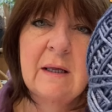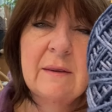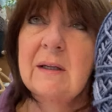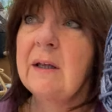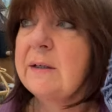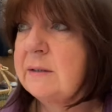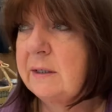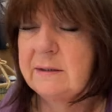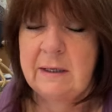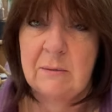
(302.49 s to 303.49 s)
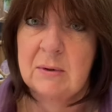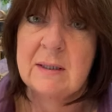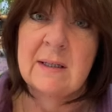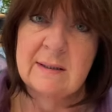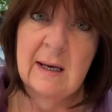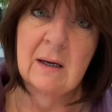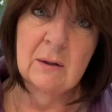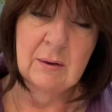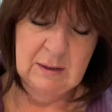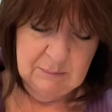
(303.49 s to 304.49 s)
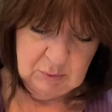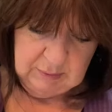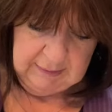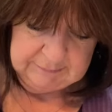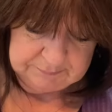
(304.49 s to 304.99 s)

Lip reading: The lights here are terrible. It is 8 o'clock in the morning